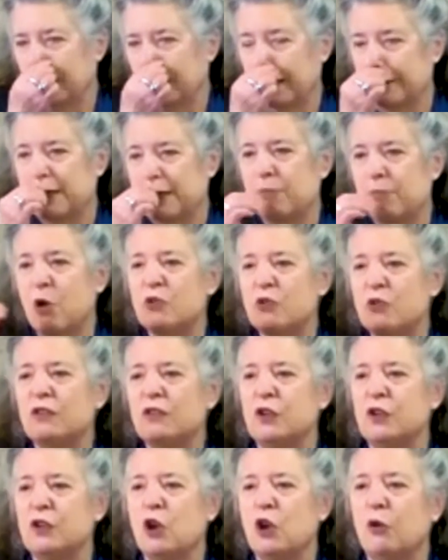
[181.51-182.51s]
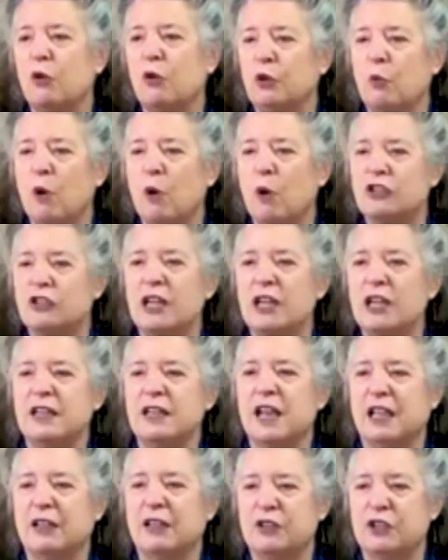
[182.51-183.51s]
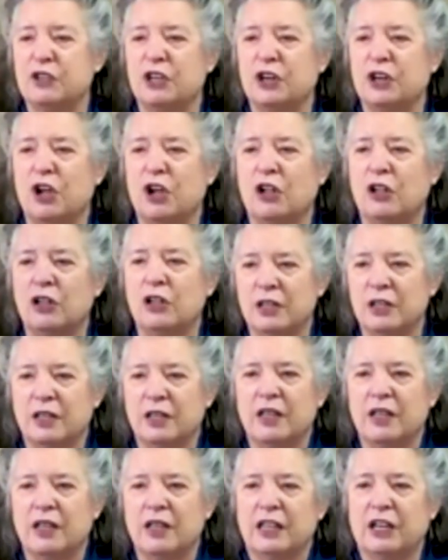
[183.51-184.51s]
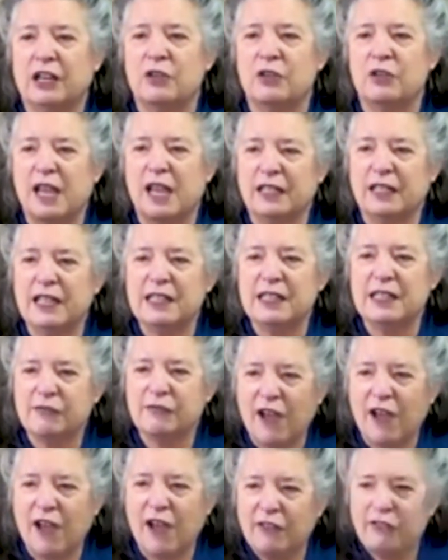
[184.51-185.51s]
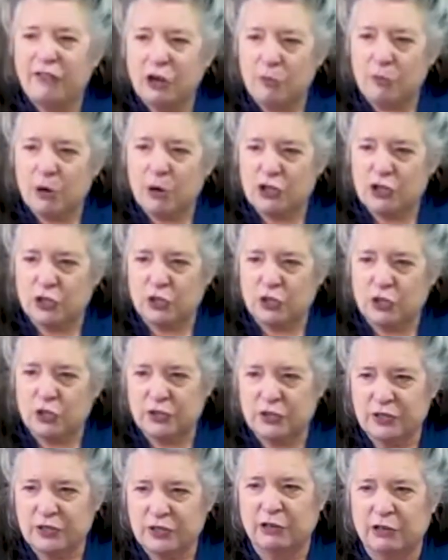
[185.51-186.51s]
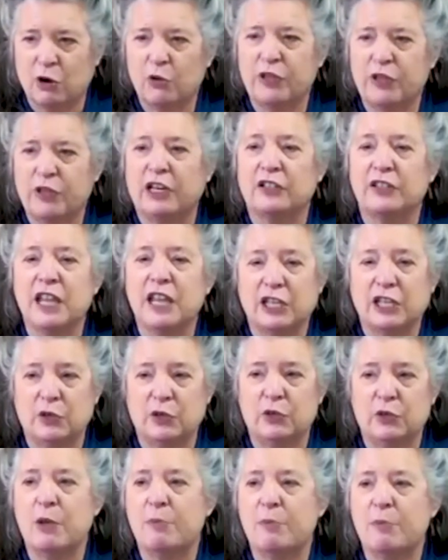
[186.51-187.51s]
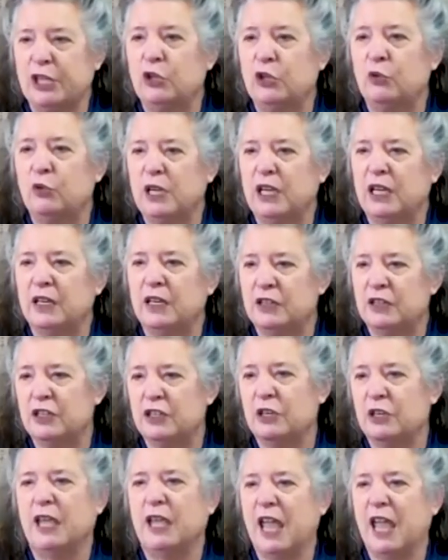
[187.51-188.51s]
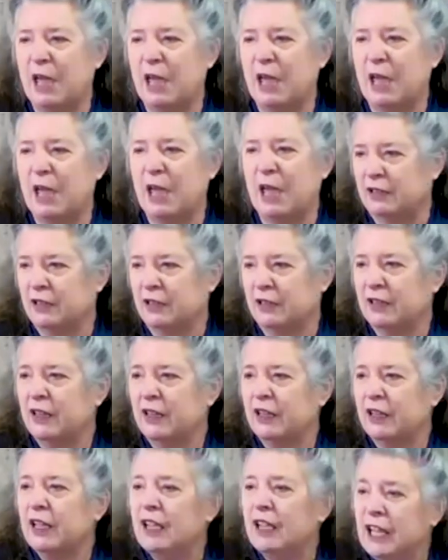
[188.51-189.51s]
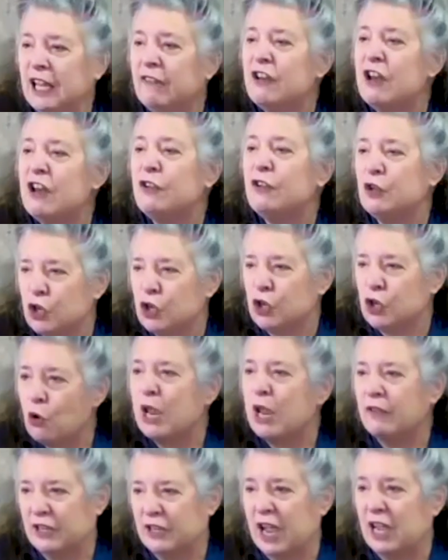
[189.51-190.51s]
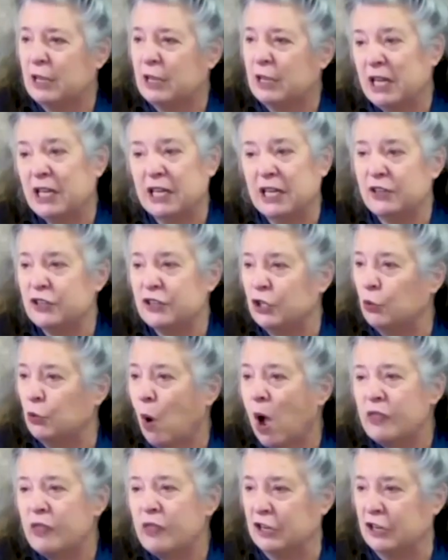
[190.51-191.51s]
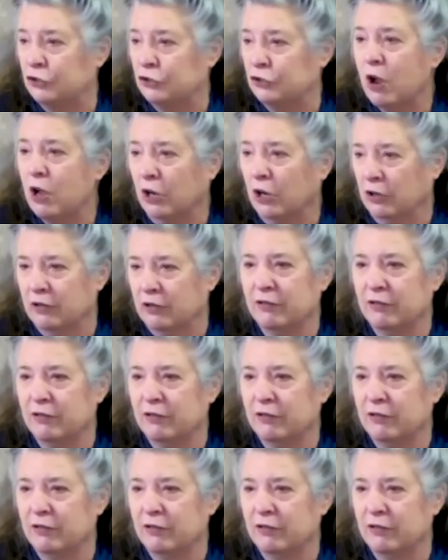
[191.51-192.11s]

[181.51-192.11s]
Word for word: As most of you know, if you watch any television at all, there is at least 5 commercials in a row that'll tell you something you need to be happy. Even if you don't have diabetes, you want that drug.